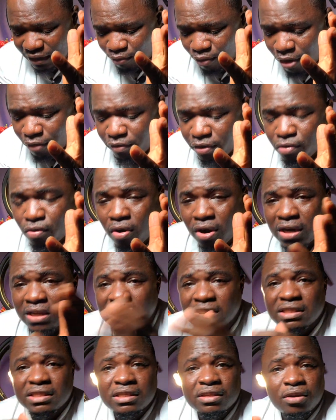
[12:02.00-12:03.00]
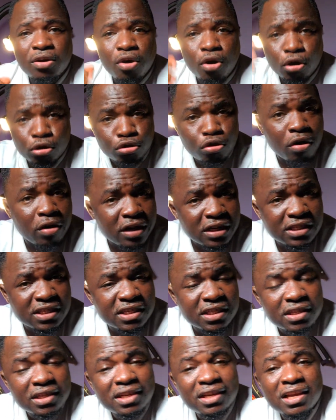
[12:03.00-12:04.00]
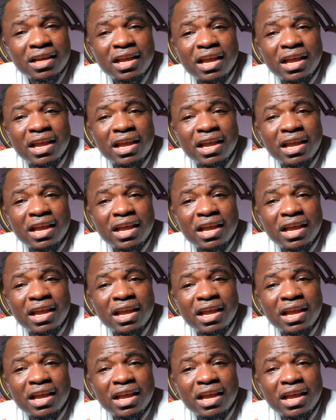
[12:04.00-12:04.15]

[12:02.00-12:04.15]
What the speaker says: what do you call it, authority,